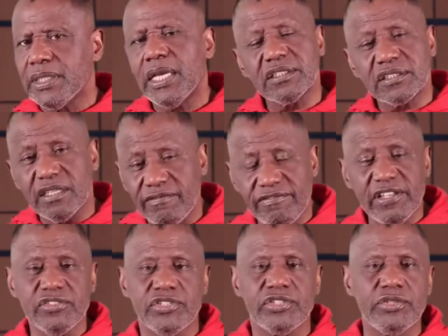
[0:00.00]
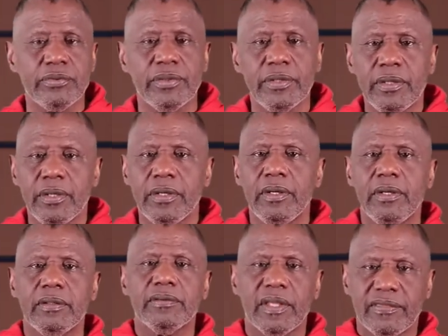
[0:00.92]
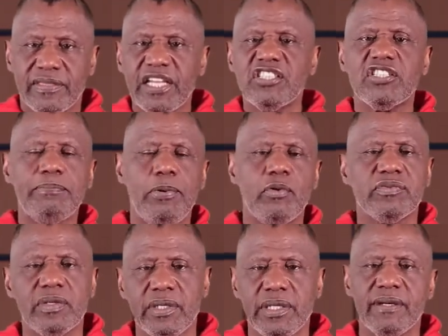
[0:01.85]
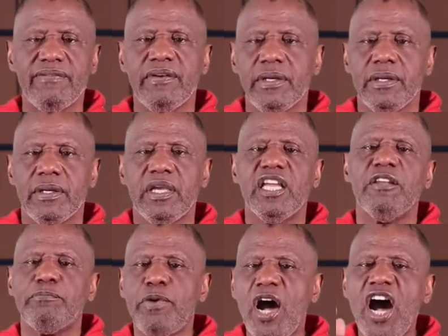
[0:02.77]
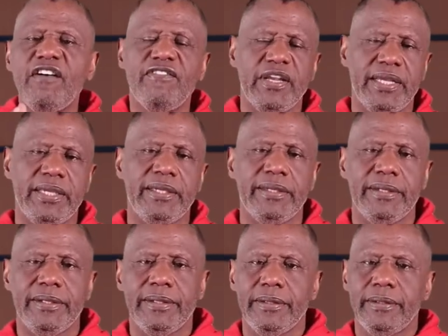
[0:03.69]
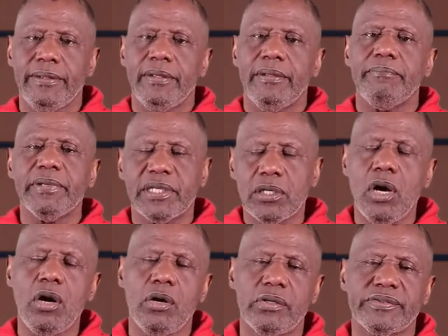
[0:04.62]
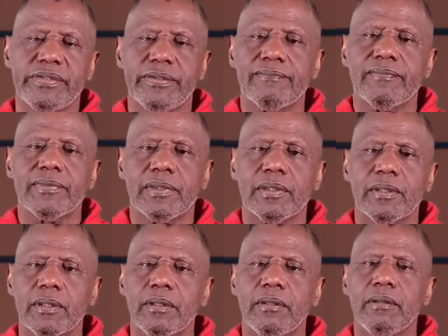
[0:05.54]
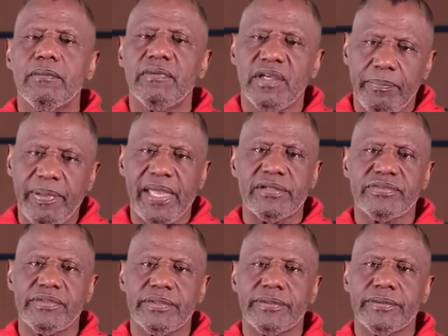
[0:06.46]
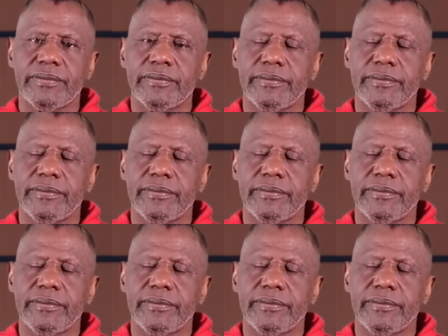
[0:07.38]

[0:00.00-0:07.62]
has convinced you that they're supposed to live in poverty because their pastor.